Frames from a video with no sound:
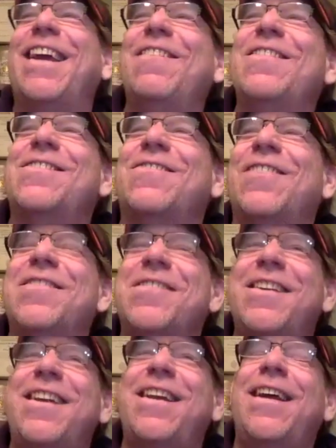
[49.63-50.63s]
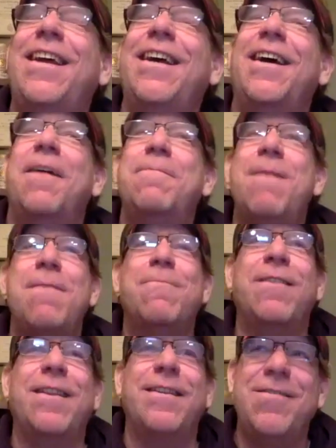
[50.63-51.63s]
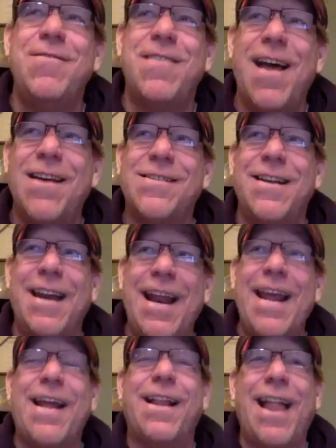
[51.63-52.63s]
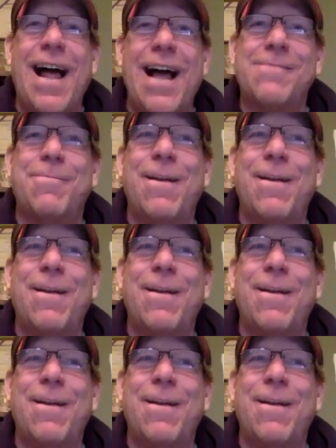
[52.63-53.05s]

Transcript: He was originally a member of the 2008 class,